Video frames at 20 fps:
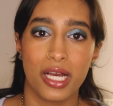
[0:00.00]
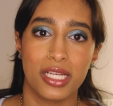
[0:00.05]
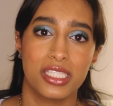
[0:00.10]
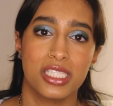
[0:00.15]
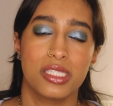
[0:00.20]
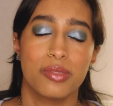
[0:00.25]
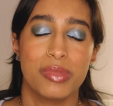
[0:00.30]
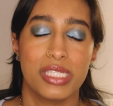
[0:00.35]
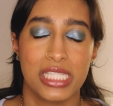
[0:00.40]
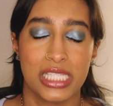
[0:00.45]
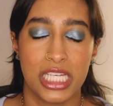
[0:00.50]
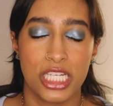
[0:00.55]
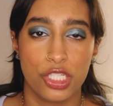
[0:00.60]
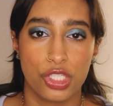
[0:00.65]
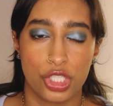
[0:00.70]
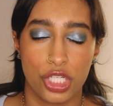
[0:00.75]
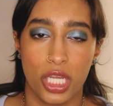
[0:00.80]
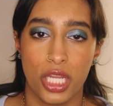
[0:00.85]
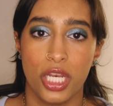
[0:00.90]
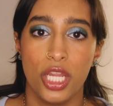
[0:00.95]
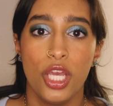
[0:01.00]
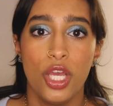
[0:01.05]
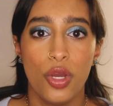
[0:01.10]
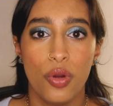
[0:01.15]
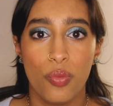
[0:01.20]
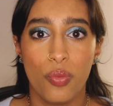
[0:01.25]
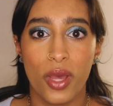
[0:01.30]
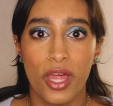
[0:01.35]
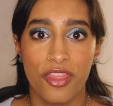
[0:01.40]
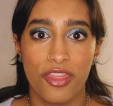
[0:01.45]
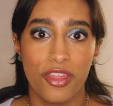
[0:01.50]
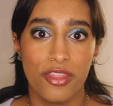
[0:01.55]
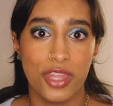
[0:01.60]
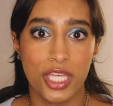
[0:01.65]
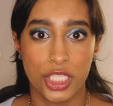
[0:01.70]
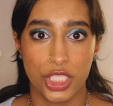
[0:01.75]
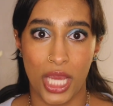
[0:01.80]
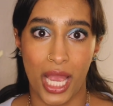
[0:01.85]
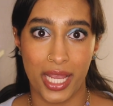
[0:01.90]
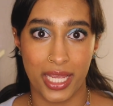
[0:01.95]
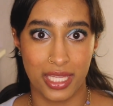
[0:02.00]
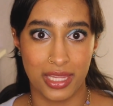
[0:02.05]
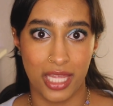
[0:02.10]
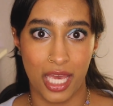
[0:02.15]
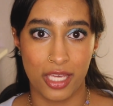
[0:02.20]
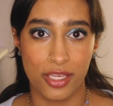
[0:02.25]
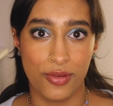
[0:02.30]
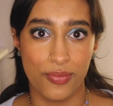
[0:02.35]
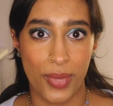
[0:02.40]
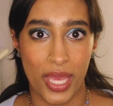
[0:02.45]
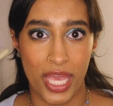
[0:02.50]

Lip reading: customization with the jacket that you